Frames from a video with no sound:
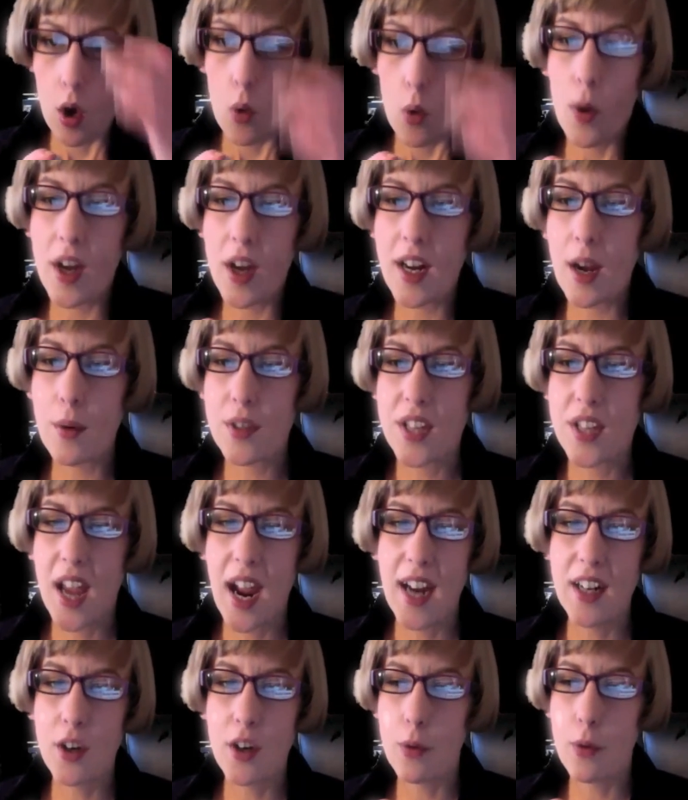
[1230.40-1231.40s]
When I was
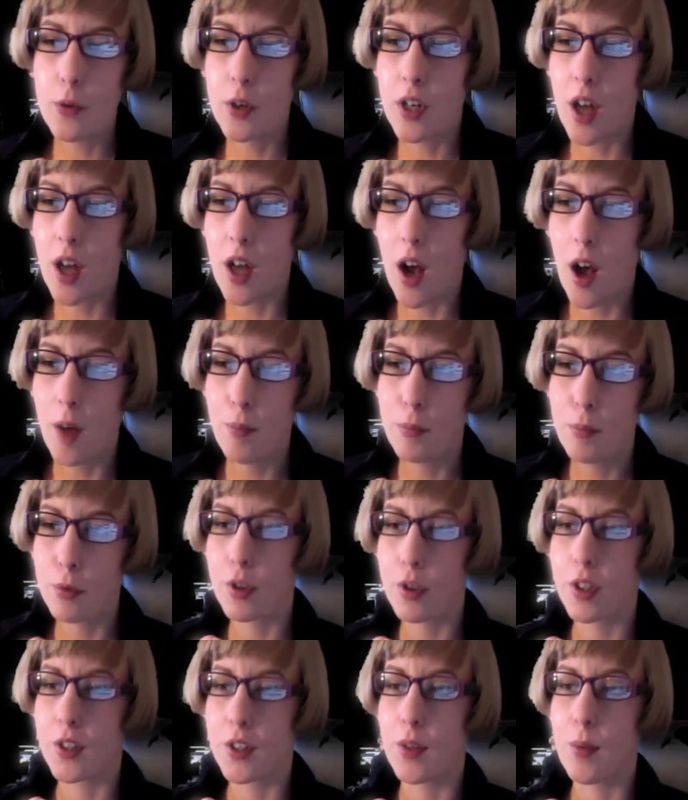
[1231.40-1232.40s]
handed over in
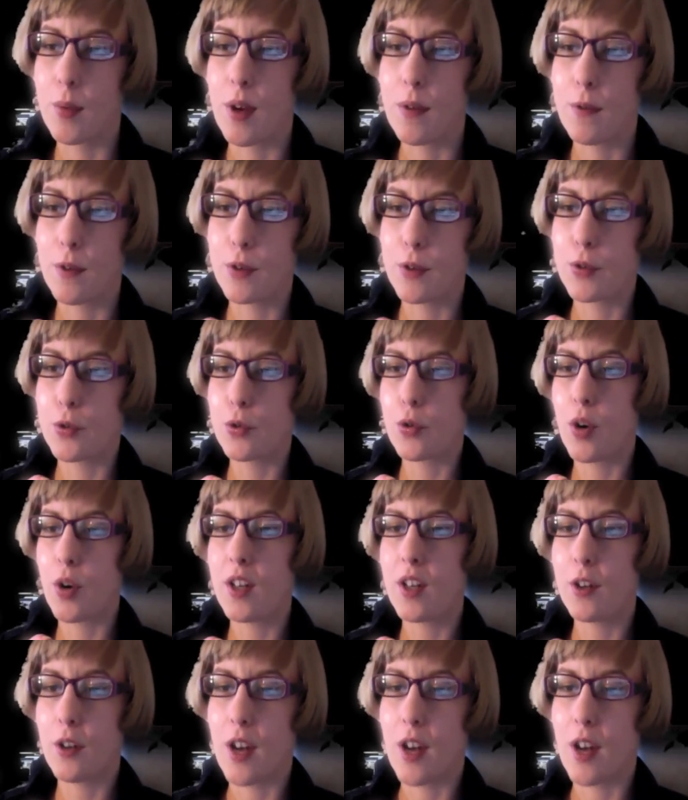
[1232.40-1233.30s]
Hamburg to my first trainer,